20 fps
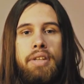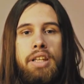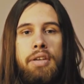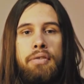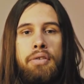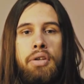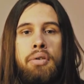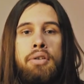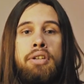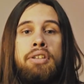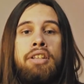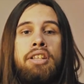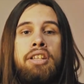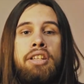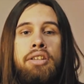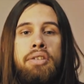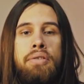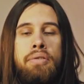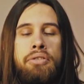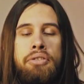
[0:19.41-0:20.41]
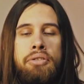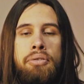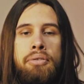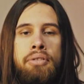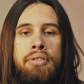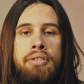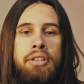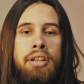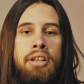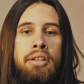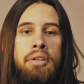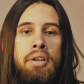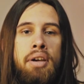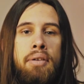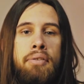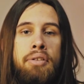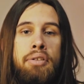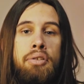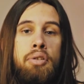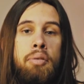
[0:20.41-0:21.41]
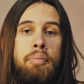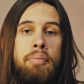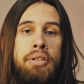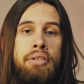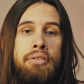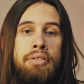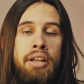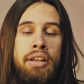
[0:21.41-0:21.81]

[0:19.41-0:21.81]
If you are an EU student and you have a European